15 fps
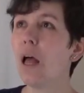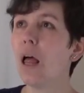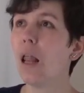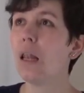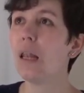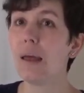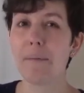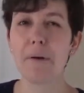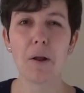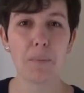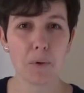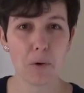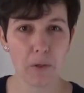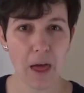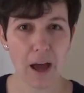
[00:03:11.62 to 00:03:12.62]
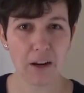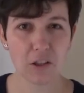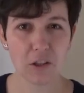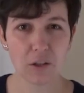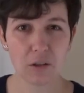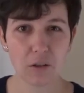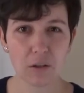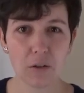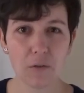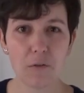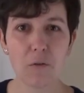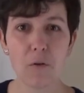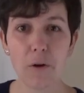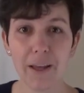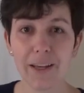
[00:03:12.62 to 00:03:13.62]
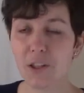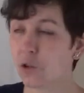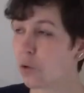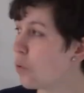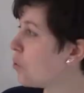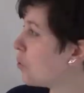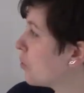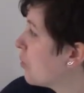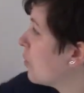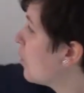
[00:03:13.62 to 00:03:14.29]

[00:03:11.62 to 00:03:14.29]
level of production for each good